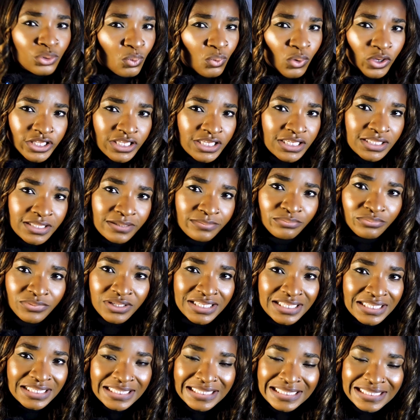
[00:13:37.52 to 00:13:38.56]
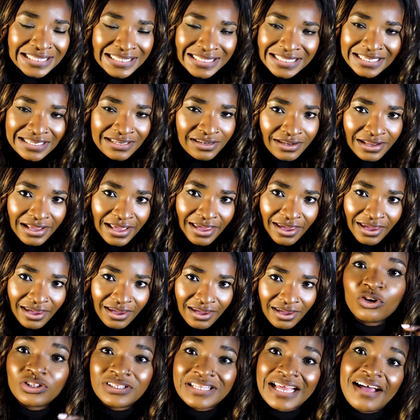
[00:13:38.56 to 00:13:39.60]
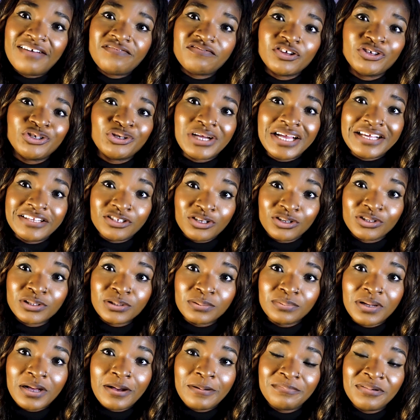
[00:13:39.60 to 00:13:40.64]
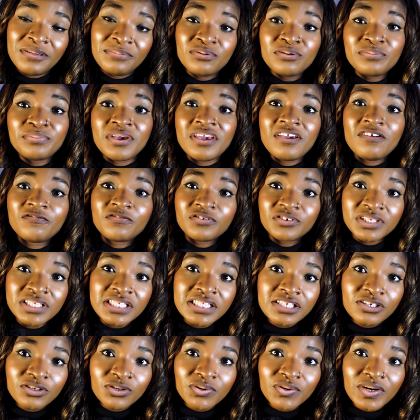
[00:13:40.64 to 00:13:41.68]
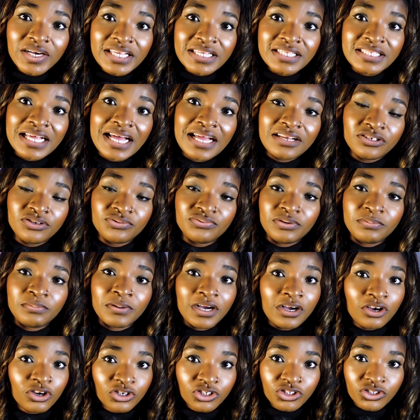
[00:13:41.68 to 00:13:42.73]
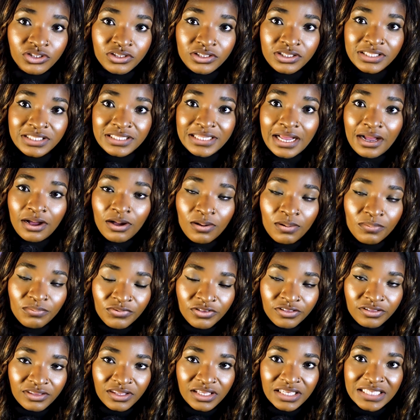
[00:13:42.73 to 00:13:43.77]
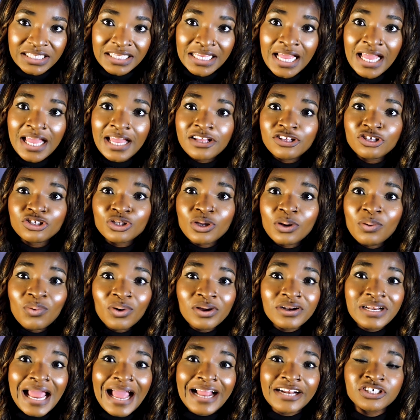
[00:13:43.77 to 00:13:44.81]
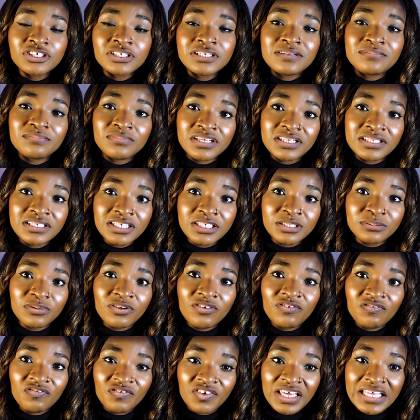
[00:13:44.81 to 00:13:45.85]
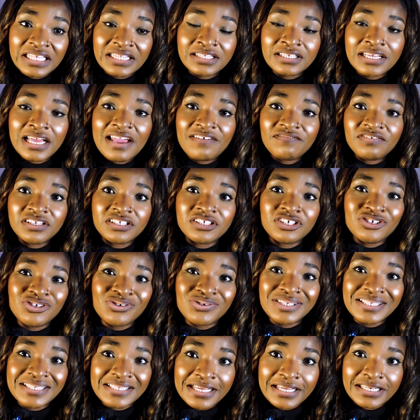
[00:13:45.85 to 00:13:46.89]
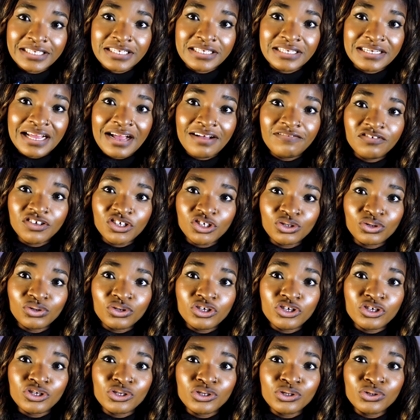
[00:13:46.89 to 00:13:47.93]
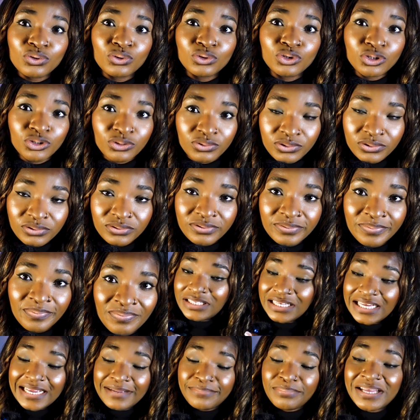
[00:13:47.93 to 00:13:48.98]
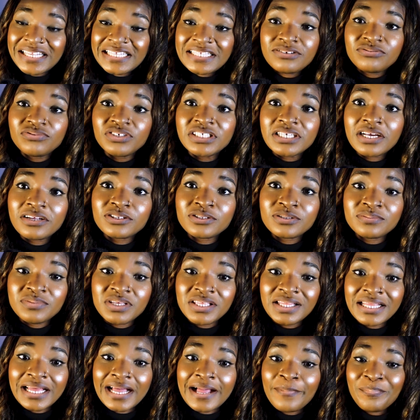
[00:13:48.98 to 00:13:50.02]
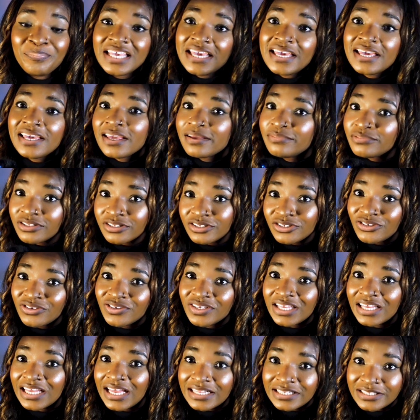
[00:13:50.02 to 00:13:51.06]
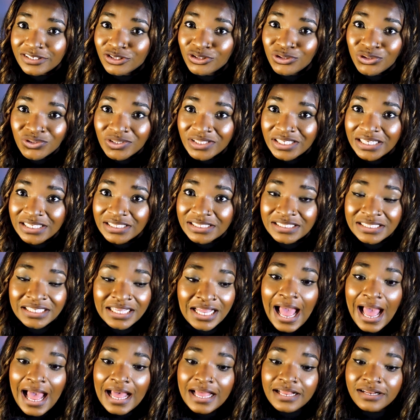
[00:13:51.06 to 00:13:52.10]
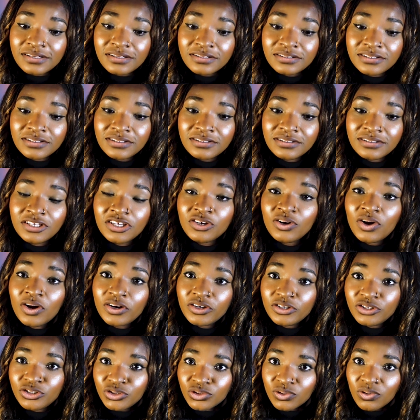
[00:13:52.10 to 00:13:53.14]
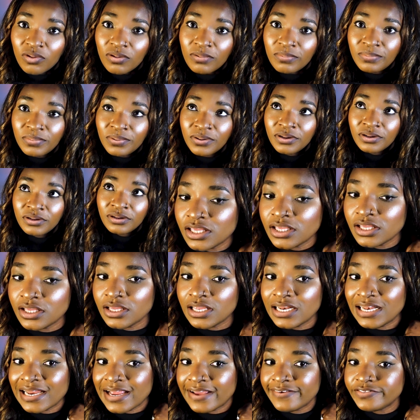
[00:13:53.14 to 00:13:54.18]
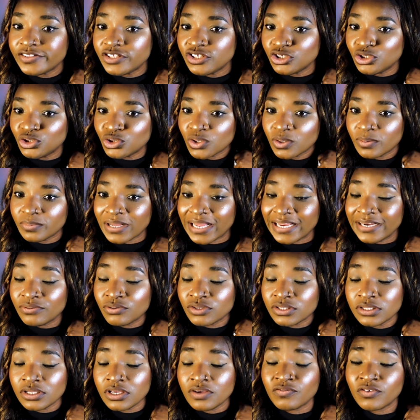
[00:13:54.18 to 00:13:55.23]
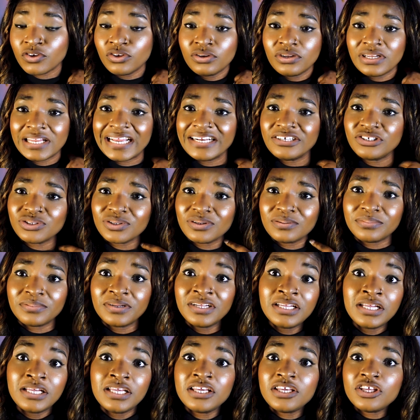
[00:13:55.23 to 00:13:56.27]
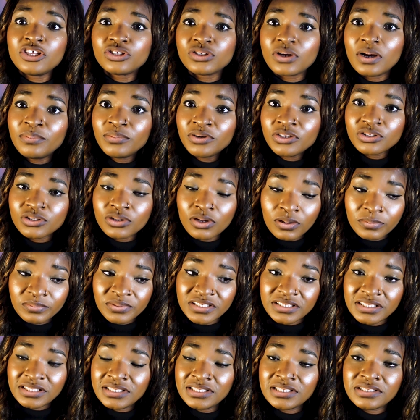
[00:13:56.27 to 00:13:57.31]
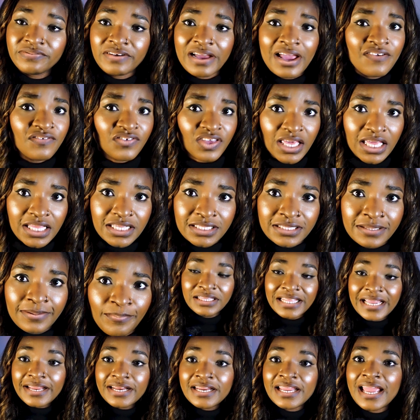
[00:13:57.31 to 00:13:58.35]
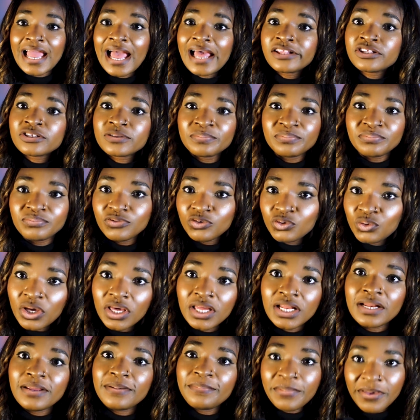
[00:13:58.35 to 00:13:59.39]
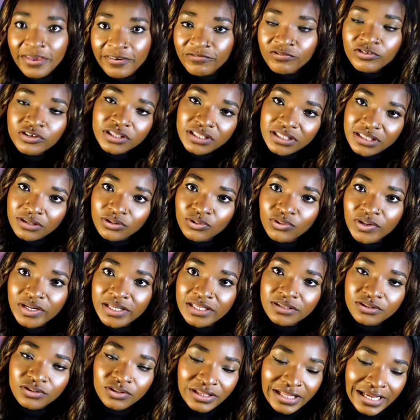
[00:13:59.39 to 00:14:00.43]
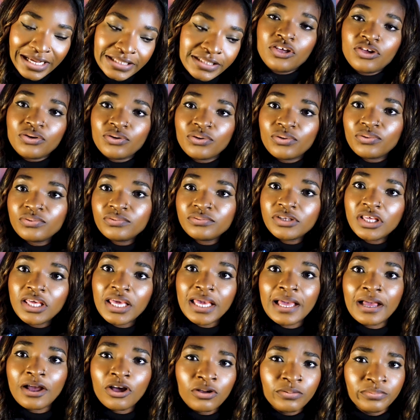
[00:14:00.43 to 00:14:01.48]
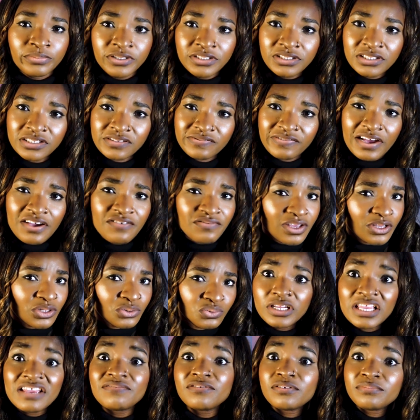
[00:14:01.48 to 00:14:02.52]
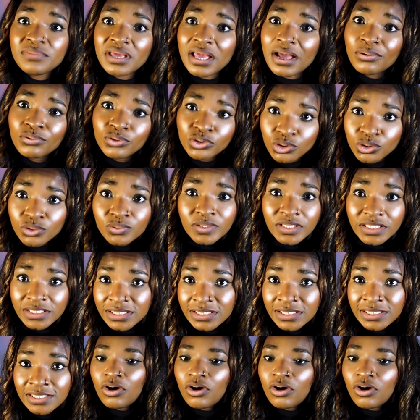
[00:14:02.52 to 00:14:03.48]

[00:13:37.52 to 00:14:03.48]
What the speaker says: what is the misleading there? On that video I talked about people paying for COS and the repercussions that come with it. Someone actually messaged me, Faith, everything you said in that video is so true. The person reached out to me that he came to the UK as a student and he got a job. He left the job and he was looking for another job. He's almost completing his 5 years. Then he had to quickly pay for COS so that, he can complete his 5 years. Even me, I would do it.